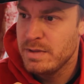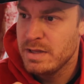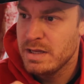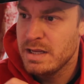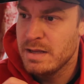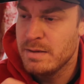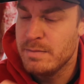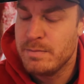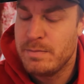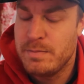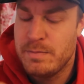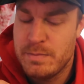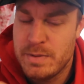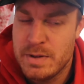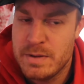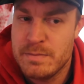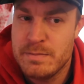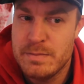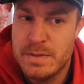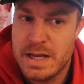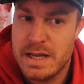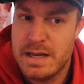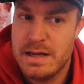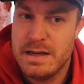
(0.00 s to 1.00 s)

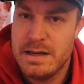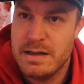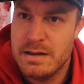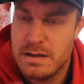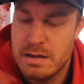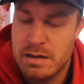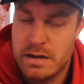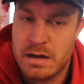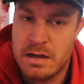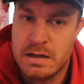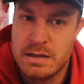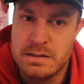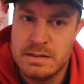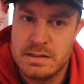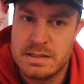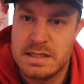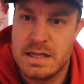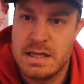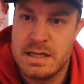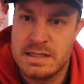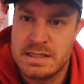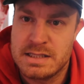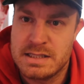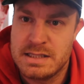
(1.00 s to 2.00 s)
Kimpembe on
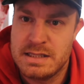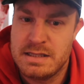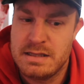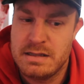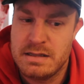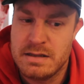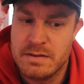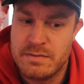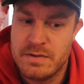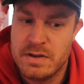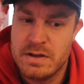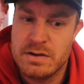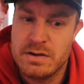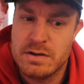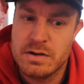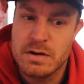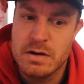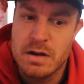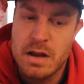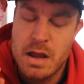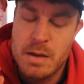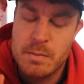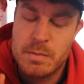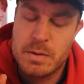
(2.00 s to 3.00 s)
his
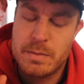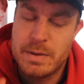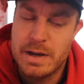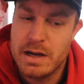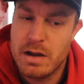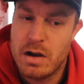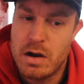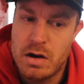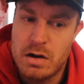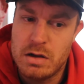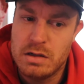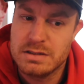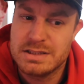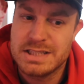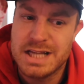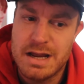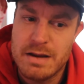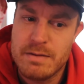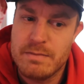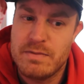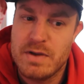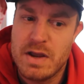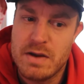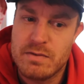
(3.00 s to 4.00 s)
defender, but my
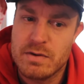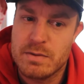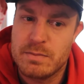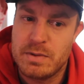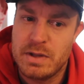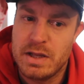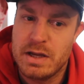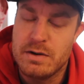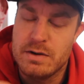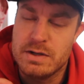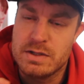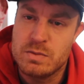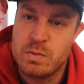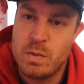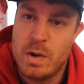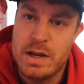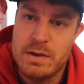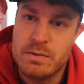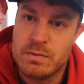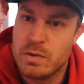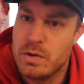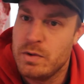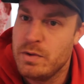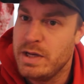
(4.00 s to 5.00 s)
all-time favorite player is
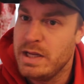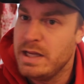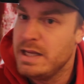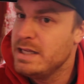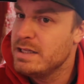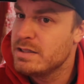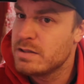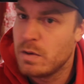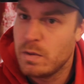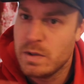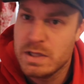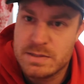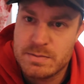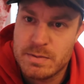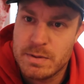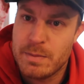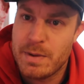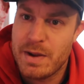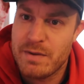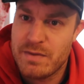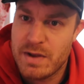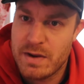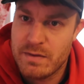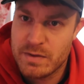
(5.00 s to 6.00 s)
Wayne Rooney. He's always been
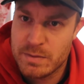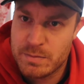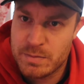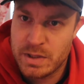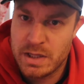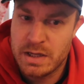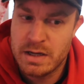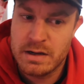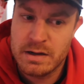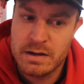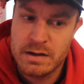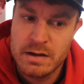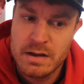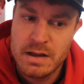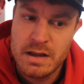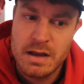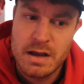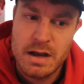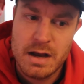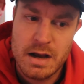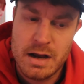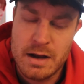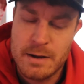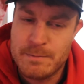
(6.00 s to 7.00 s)
my favorite player
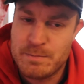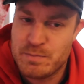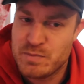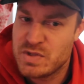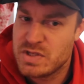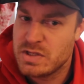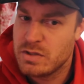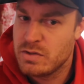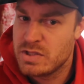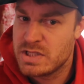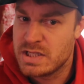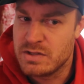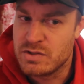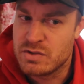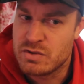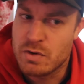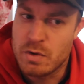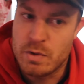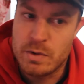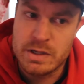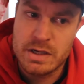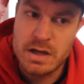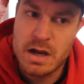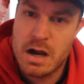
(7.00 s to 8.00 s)
since
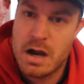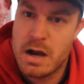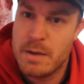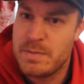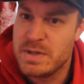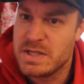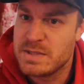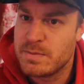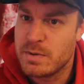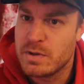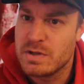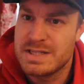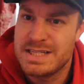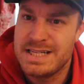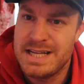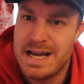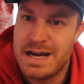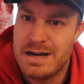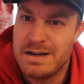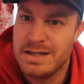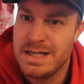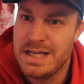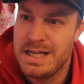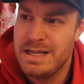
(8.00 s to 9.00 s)
growing up. His
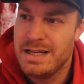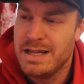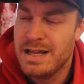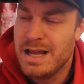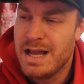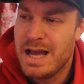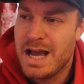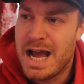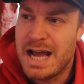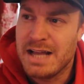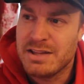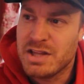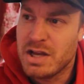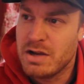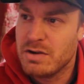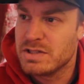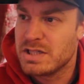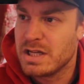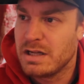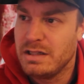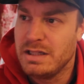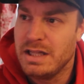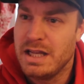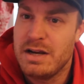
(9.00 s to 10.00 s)
personality, I thought it
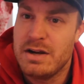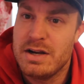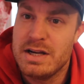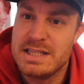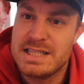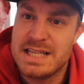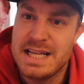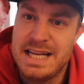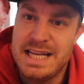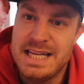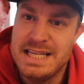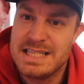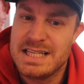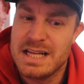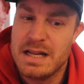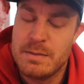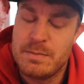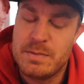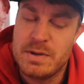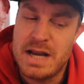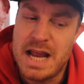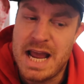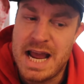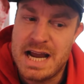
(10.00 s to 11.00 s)
was hilarious that he set
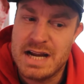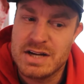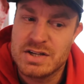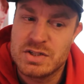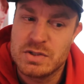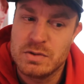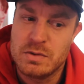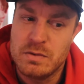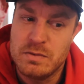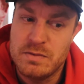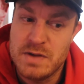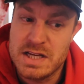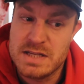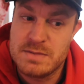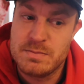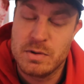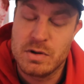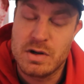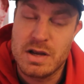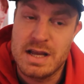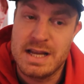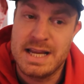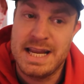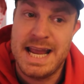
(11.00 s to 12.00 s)
up an actual
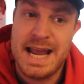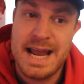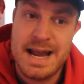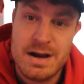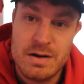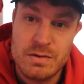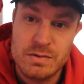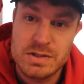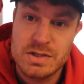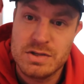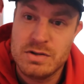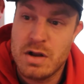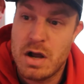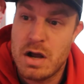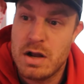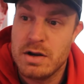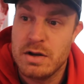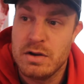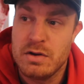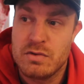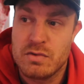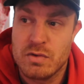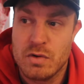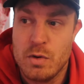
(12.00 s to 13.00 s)
Facebook account, not
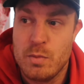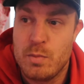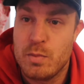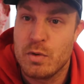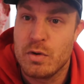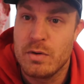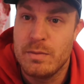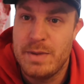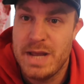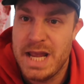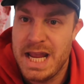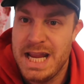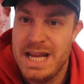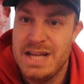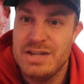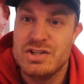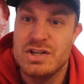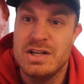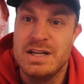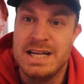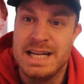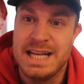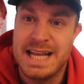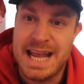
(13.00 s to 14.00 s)
a group or a
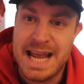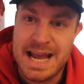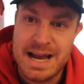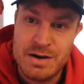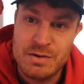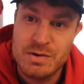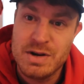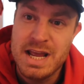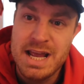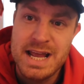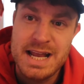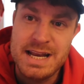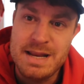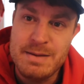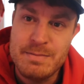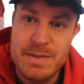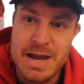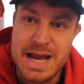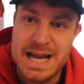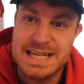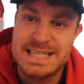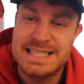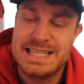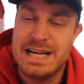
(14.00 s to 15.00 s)
page, an account, and he
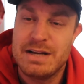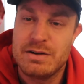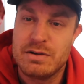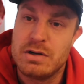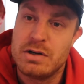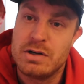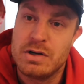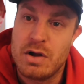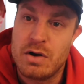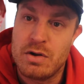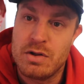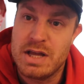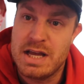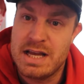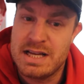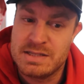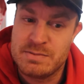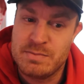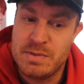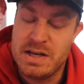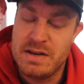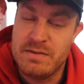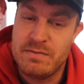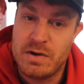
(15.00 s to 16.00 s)
maxed out on
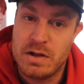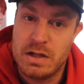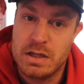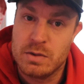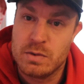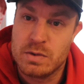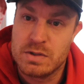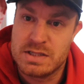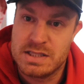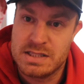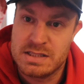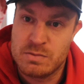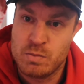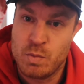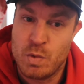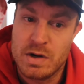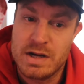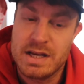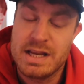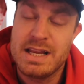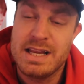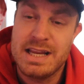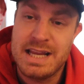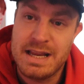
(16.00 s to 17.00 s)
as many followers as
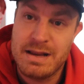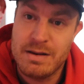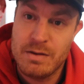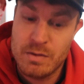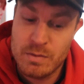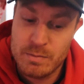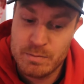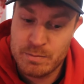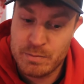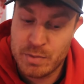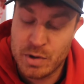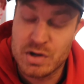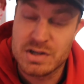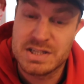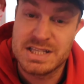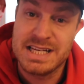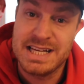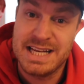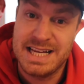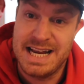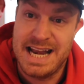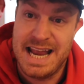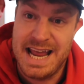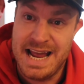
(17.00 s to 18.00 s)
one
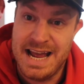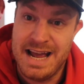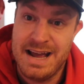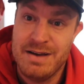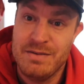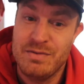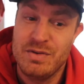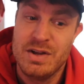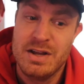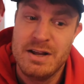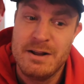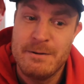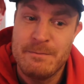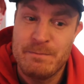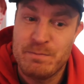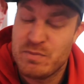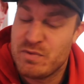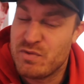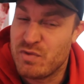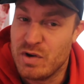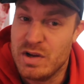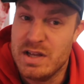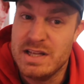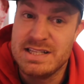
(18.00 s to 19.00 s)
person can have.
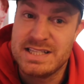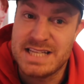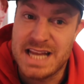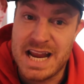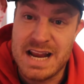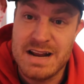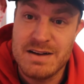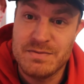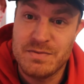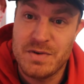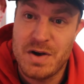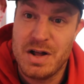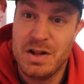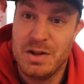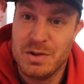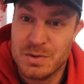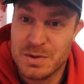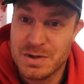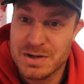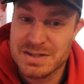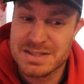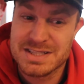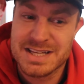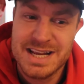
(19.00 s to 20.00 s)
Friends and
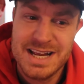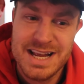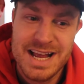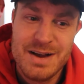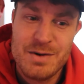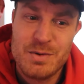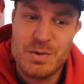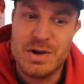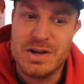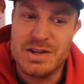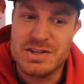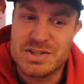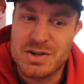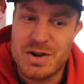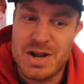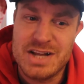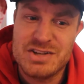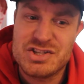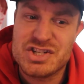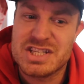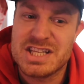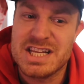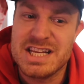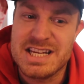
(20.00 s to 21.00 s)
followers. So I
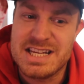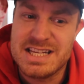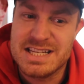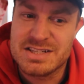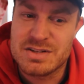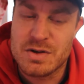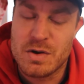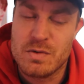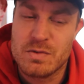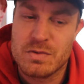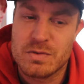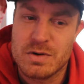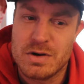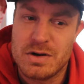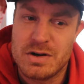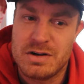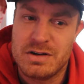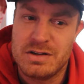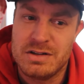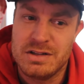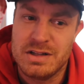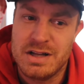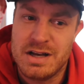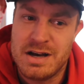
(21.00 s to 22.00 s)
just think his
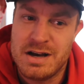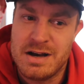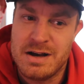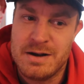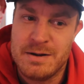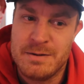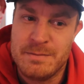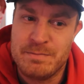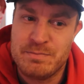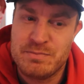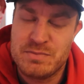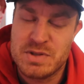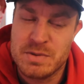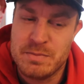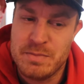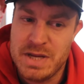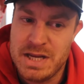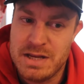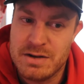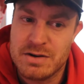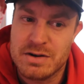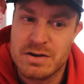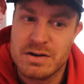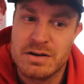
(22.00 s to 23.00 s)
overall
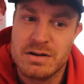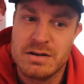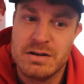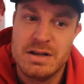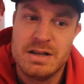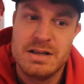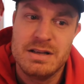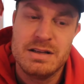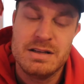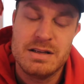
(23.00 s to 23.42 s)
demeanor,